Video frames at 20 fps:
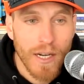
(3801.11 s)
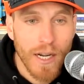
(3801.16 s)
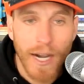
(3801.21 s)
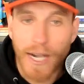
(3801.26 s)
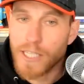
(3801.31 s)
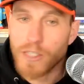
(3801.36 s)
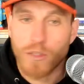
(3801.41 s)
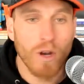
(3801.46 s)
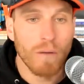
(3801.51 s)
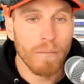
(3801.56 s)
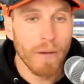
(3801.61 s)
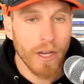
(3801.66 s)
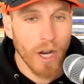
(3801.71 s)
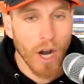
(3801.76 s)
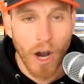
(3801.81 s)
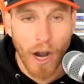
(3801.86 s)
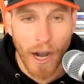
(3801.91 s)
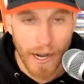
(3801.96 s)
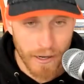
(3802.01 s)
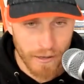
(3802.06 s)
And so I'm like,
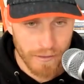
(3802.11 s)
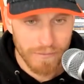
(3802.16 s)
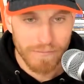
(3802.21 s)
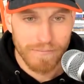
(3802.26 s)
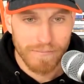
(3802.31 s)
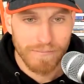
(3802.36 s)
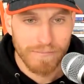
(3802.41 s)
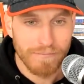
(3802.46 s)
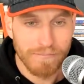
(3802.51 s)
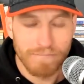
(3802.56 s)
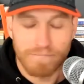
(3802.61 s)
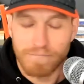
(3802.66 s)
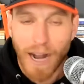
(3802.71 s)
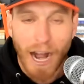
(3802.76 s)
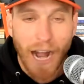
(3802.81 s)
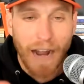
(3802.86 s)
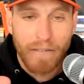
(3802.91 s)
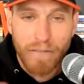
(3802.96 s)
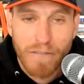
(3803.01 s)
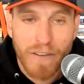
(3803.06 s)
all right,
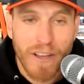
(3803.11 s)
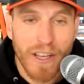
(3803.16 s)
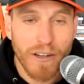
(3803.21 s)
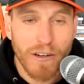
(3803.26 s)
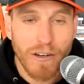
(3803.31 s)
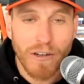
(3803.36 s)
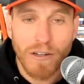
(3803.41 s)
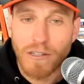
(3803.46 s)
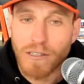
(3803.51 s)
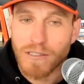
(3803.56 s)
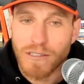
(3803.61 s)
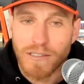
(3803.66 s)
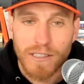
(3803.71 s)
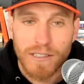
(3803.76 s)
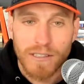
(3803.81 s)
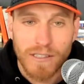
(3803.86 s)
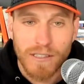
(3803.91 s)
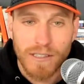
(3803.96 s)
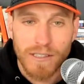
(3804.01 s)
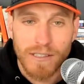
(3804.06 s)
I feel
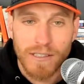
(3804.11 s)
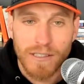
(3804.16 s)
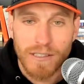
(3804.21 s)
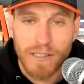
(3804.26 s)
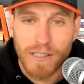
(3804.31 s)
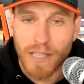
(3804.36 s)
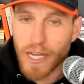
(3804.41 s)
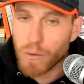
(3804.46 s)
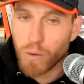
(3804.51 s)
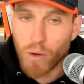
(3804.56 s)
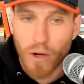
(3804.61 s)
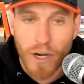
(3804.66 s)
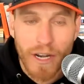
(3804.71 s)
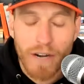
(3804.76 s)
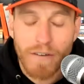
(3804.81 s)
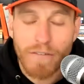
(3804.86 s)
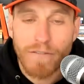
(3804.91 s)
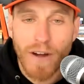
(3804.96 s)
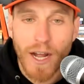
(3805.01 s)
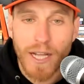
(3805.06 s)
like we're in a
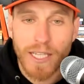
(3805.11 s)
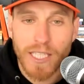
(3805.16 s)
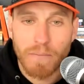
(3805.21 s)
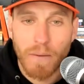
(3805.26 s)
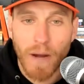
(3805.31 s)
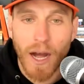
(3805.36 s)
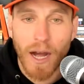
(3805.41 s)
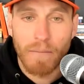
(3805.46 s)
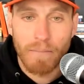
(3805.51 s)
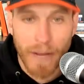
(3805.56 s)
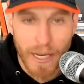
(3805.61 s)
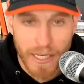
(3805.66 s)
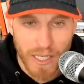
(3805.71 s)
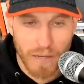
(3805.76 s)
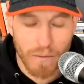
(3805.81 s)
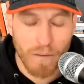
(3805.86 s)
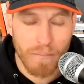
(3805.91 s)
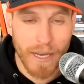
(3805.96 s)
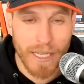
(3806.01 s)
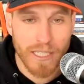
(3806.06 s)
fine spot based on
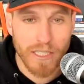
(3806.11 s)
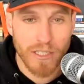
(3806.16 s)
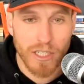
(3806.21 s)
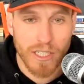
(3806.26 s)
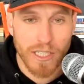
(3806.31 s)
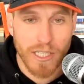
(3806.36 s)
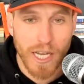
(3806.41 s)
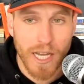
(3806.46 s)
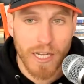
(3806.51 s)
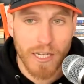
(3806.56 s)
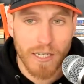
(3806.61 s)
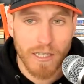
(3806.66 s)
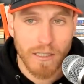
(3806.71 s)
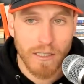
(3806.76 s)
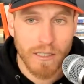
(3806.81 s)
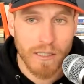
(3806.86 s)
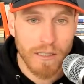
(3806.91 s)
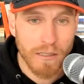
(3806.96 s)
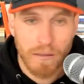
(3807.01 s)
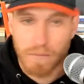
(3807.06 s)
what Mason just said,
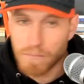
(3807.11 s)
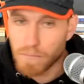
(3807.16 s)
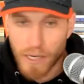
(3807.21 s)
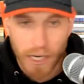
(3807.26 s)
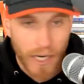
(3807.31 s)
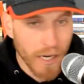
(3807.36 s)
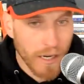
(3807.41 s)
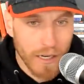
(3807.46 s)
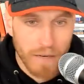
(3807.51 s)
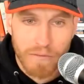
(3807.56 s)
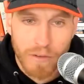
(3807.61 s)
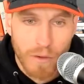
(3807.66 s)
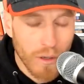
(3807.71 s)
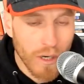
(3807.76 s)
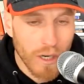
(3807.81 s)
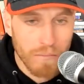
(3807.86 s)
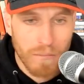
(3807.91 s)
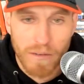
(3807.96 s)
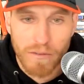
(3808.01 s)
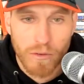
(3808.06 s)
but
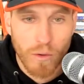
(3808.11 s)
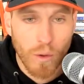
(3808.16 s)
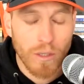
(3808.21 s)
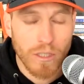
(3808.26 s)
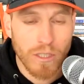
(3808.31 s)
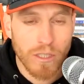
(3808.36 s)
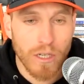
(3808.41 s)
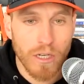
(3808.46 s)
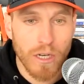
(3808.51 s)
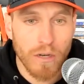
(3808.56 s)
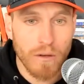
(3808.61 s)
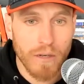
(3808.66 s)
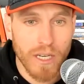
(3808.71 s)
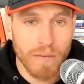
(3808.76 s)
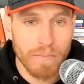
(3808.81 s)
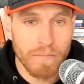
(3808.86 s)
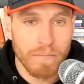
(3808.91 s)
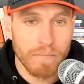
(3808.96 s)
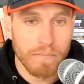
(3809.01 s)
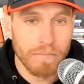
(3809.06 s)
I'm of course going to go
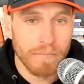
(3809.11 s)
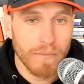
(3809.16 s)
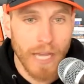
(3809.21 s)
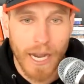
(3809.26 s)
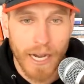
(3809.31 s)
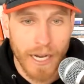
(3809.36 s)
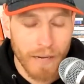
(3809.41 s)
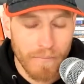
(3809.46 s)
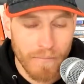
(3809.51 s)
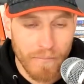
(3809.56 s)
keep getting him.